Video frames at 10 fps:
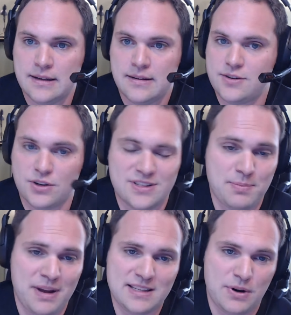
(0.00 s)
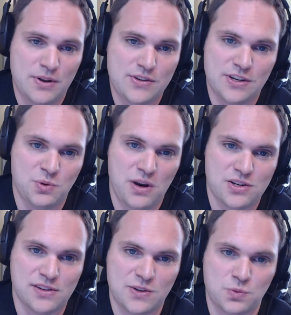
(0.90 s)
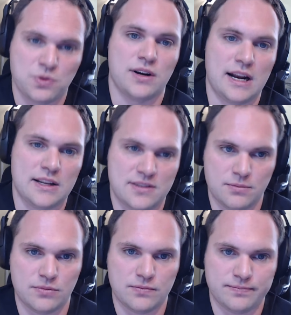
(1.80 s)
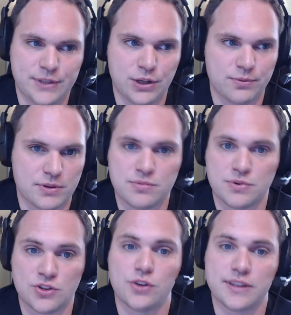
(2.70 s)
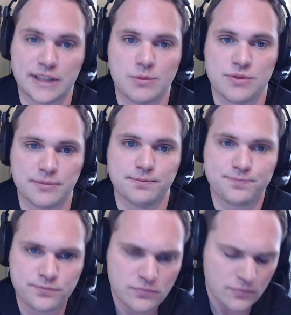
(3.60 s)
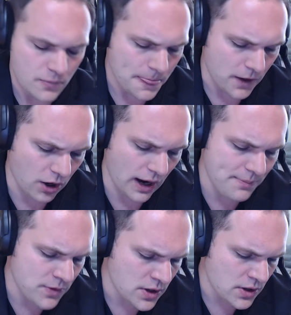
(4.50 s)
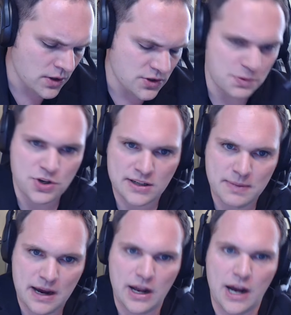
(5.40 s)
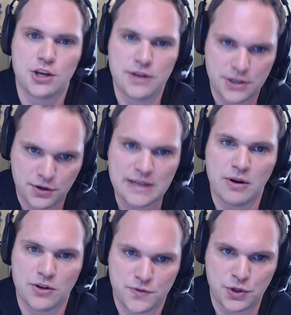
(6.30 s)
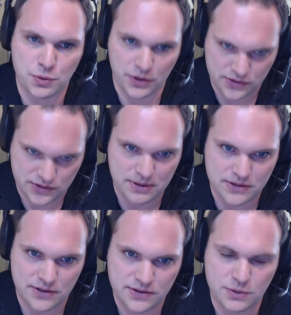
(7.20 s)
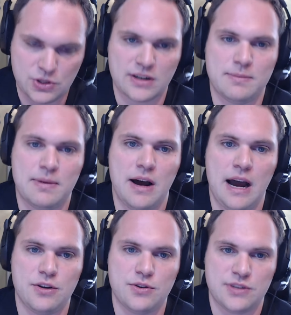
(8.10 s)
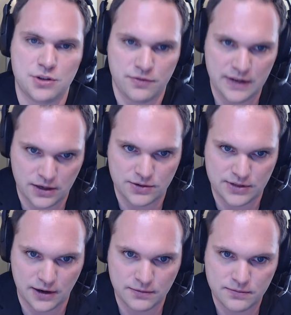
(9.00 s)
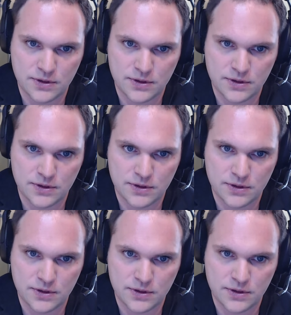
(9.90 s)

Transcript: So it just depends upon the situation. That's where kind of some, you know, some, some consulting comes in. All right. So we talked about how you get your emails for your real estate business. We talked mm-hmm. about how you send your videos out.